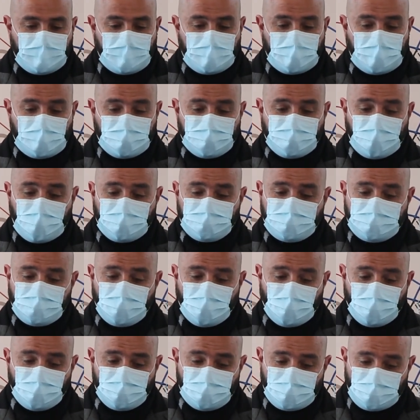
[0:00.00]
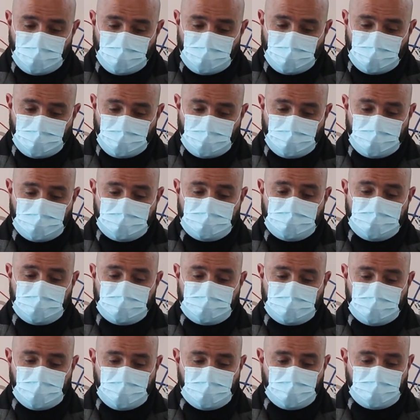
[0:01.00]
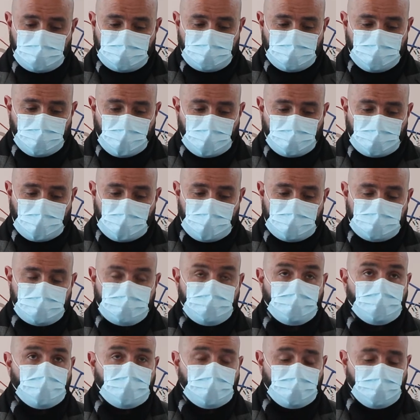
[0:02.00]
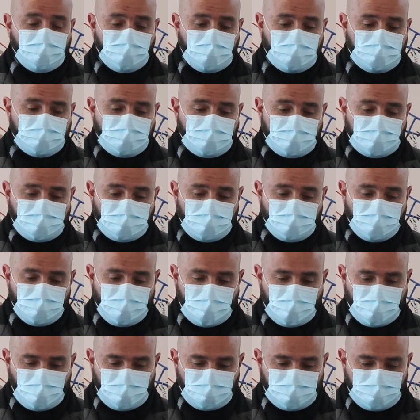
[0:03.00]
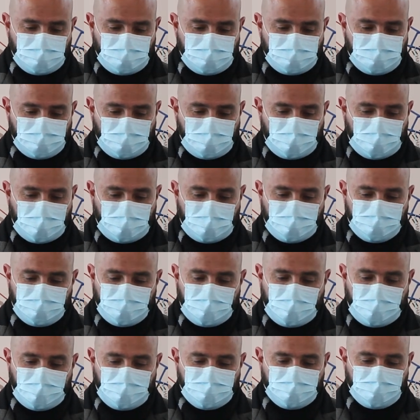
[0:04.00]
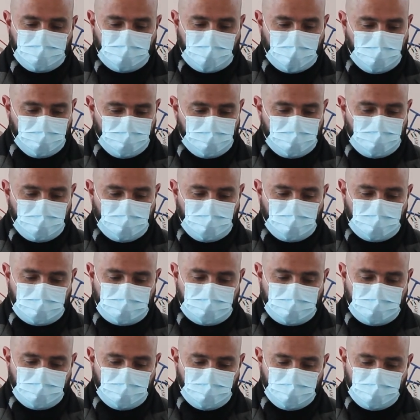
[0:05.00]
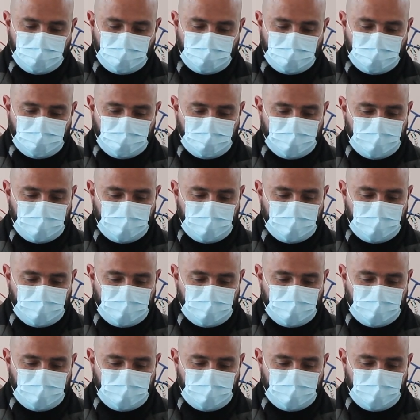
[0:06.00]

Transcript: If I've told you these details about asteroid B612, and if I have given you its number,